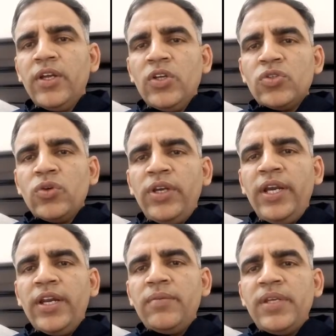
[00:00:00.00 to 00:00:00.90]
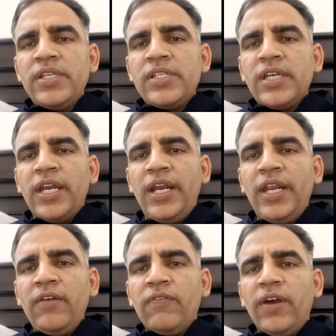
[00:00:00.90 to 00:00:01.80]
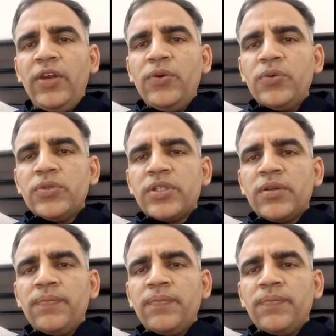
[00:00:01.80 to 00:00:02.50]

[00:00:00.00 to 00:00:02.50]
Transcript: So leader means creating values,